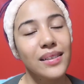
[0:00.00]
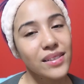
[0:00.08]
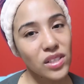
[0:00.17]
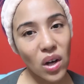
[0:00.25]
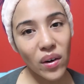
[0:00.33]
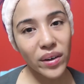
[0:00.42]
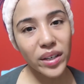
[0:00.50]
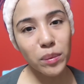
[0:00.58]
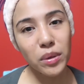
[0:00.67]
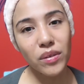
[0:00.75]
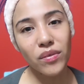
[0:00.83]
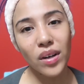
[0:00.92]
It's
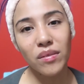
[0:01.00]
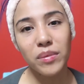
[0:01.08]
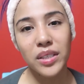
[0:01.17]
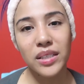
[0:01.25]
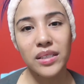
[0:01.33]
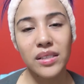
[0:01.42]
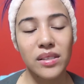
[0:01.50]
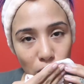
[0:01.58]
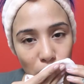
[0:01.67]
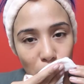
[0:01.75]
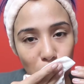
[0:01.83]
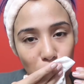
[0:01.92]
already been 5 minutes.
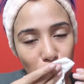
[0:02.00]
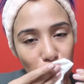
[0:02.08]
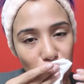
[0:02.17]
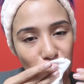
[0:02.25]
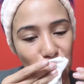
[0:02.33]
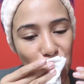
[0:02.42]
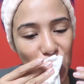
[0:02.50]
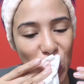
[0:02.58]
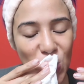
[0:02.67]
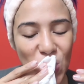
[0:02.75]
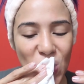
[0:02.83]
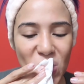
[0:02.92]

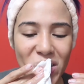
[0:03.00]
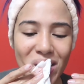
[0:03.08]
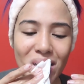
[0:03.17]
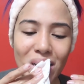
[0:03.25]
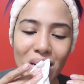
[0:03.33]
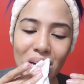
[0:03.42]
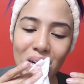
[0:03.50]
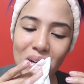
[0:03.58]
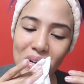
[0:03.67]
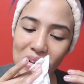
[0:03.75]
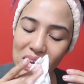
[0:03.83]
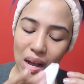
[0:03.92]
Gently
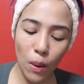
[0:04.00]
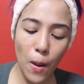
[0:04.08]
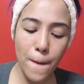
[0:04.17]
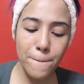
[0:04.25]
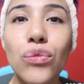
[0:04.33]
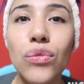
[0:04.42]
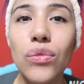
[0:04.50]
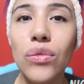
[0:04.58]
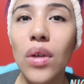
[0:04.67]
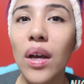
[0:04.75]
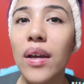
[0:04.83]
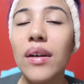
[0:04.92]
lang daw.
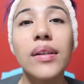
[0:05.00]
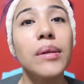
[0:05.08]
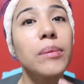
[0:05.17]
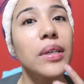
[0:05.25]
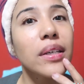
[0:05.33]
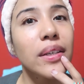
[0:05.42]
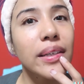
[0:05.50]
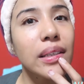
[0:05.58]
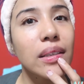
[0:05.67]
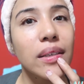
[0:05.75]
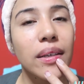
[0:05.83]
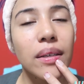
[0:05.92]
Ayan,
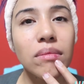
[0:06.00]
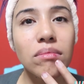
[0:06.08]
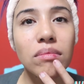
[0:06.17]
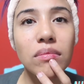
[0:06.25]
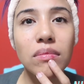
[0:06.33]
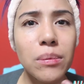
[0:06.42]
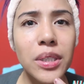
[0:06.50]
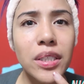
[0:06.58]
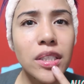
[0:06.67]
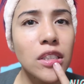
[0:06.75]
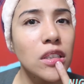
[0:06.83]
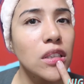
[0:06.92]
immediately,
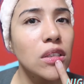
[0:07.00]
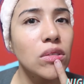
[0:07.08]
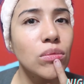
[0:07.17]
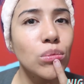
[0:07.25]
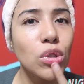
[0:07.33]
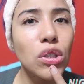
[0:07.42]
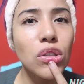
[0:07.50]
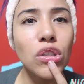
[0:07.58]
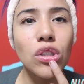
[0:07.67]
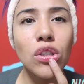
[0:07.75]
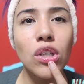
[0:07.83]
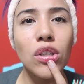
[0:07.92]

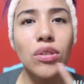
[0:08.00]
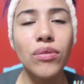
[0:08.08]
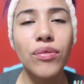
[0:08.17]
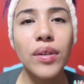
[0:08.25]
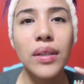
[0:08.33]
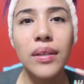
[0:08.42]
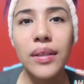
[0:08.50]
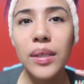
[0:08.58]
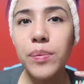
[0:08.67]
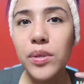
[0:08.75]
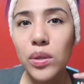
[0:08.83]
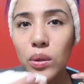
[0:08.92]
maganda na agad yung feel na
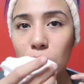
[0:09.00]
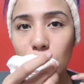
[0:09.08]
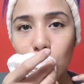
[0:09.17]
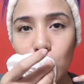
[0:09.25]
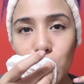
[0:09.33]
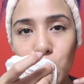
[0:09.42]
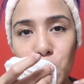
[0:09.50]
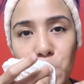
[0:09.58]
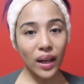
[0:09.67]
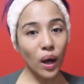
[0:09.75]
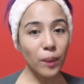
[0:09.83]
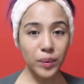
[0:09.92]
lips ko.
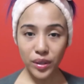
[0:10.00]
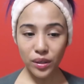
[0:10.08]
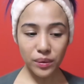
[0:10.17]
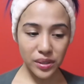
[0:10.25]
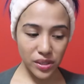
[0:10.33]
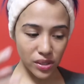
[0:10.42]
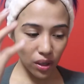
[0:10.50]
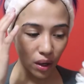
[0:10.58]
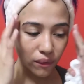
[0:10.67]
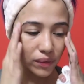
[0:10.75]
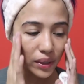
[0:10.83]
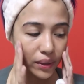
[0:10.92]
Now I'm gonna rinse
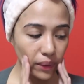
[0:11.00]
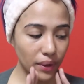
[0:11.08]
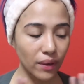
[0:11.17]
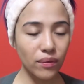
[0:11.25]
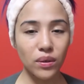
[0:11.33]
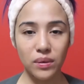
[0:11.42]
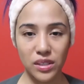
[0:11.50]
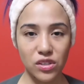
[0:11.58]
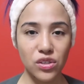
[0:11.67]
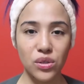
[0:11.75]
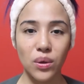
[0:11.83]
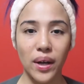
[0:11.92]
off like whatever
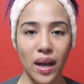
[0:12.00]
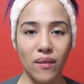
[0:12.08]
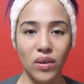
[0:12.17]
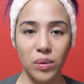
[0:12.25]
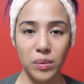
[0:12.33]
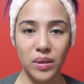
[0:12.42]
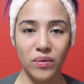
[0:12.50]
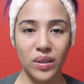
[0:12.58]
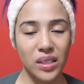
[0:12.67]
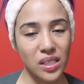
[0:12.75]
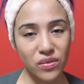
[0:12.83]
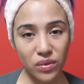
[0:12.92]
residue I have on my
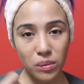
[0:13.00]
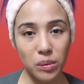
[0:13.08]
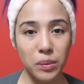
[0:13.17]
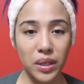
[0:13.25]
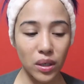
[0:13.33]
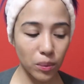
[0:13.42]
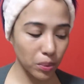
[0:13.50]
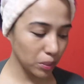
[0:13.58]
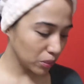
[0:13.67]
face from the makeup